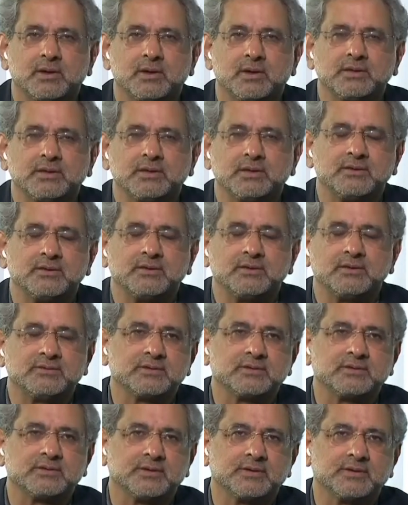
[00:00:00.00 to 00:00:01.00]
I think
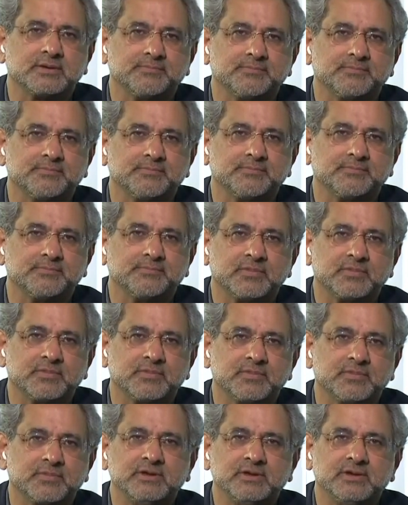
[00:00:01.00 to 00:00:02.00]
it's a
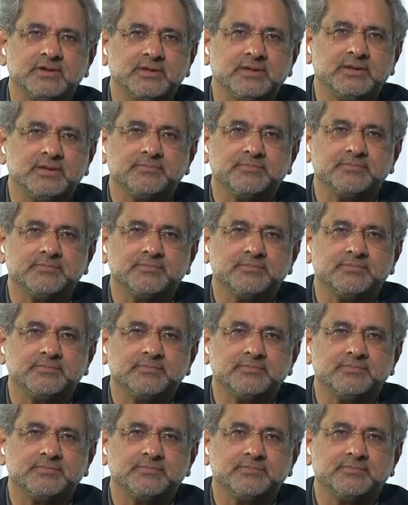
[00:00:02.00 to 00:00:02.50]
tragedy